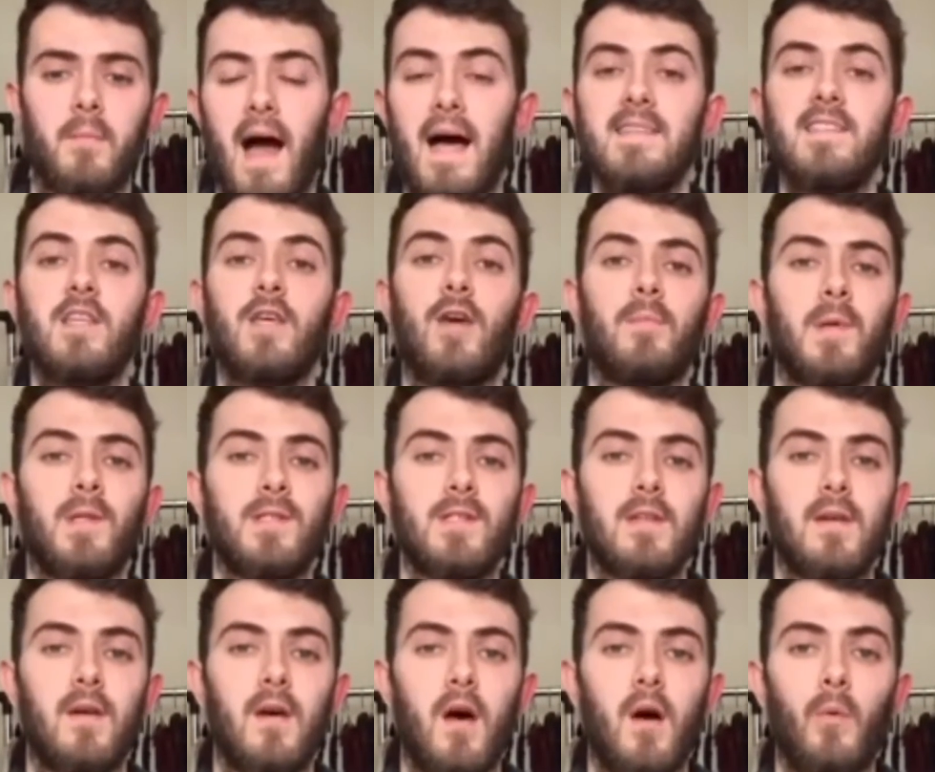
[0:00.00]
As humans,
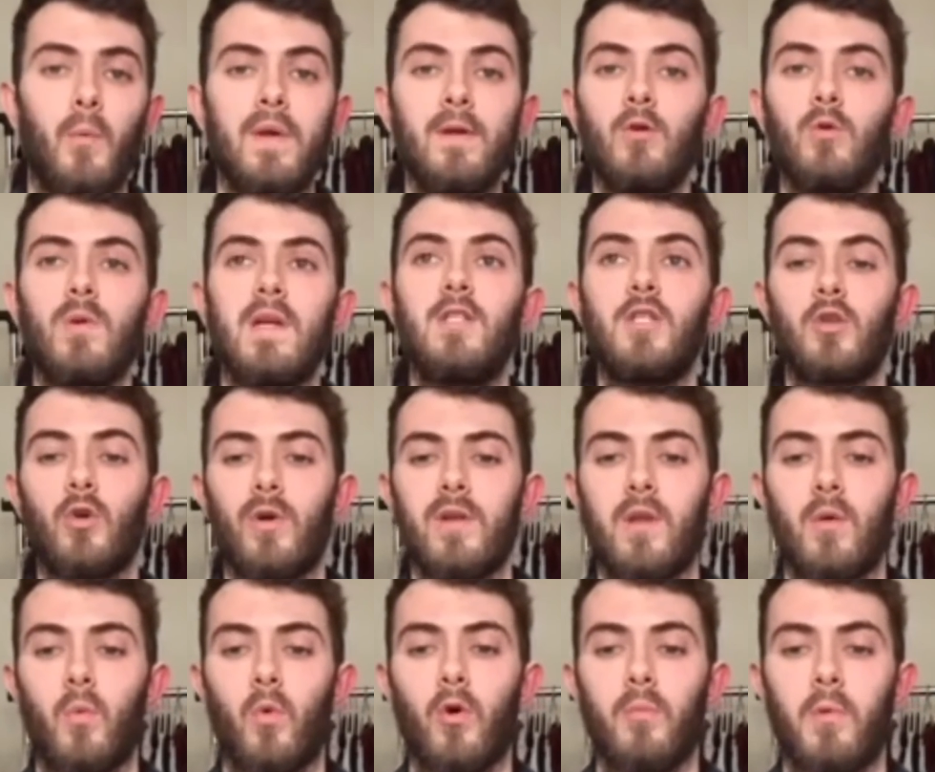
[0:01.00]
we all enjoy the
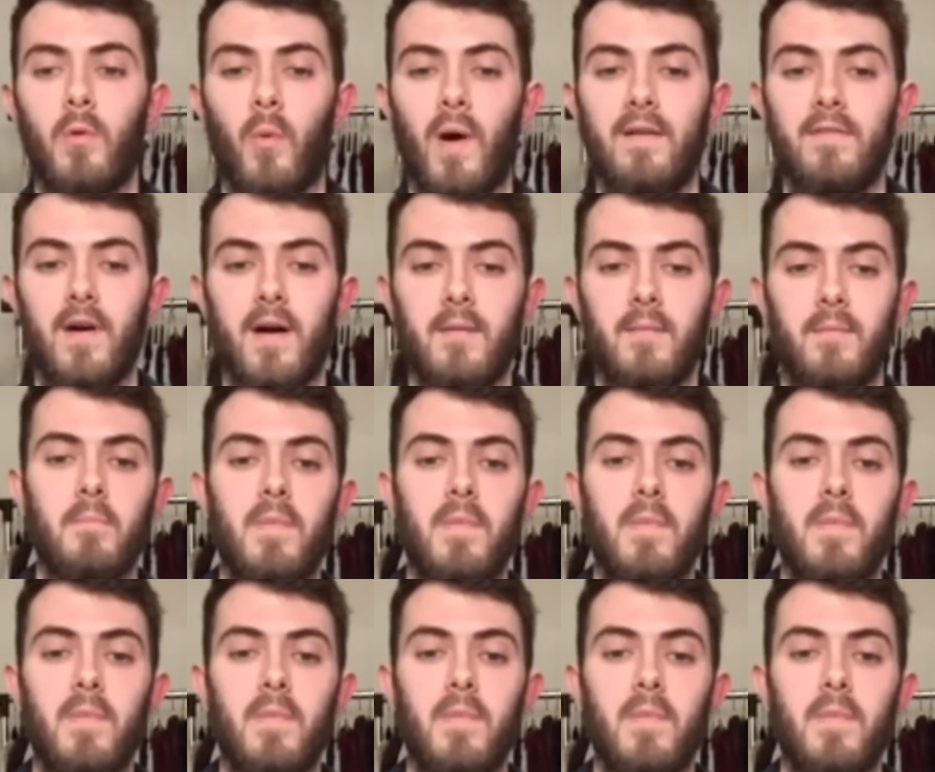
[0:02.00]
warmer weather,